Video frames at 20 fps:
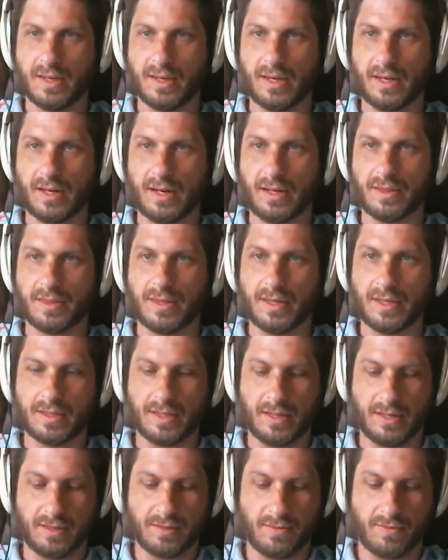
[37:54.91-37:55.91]
And I think
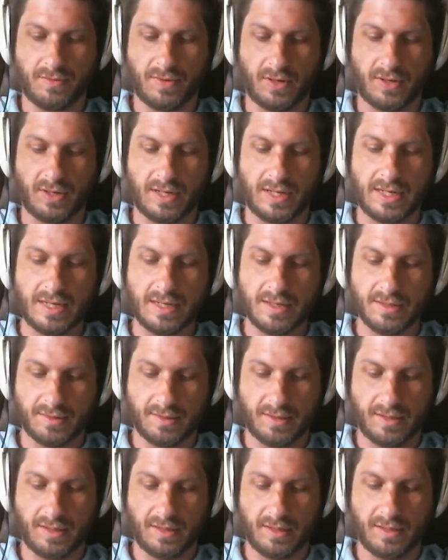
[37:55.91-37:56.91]
that it's a very
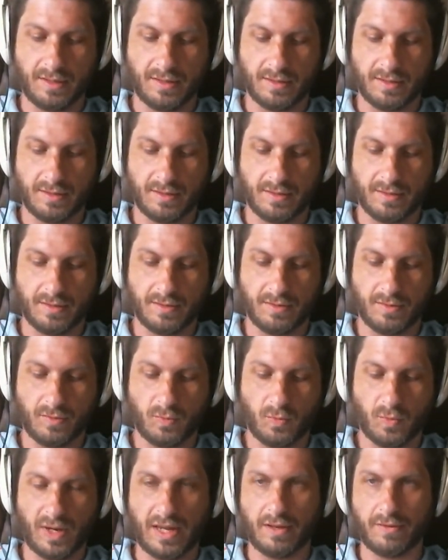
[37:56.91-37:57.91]
easy
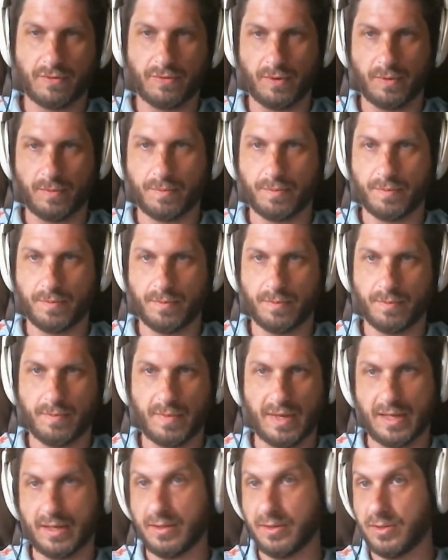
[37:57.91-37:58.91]
way for
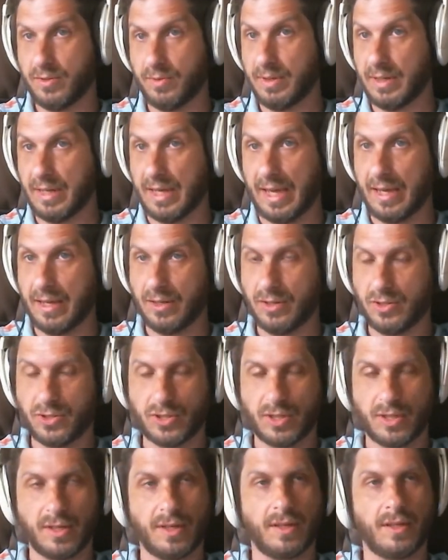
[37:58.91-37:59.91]
men to
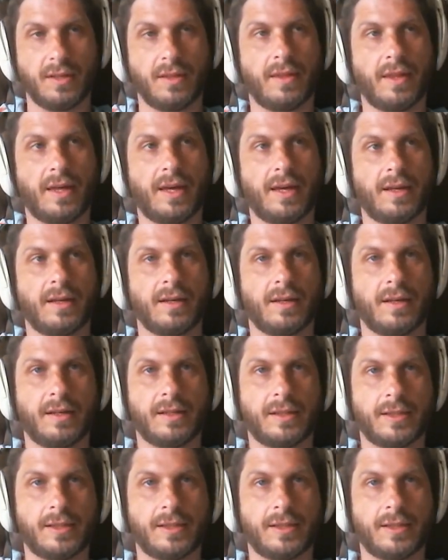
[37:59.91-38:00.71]
engage that